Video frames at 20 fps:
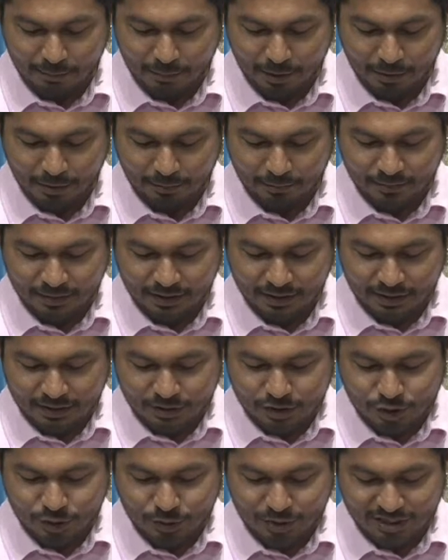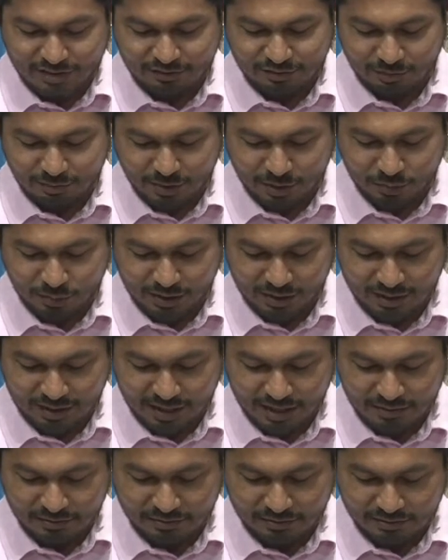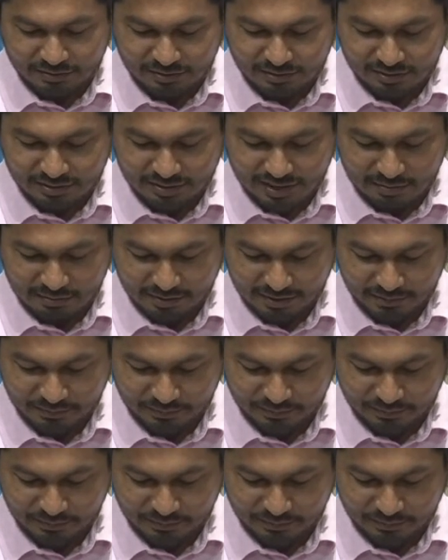up, transfer between accounts. It's the same thing.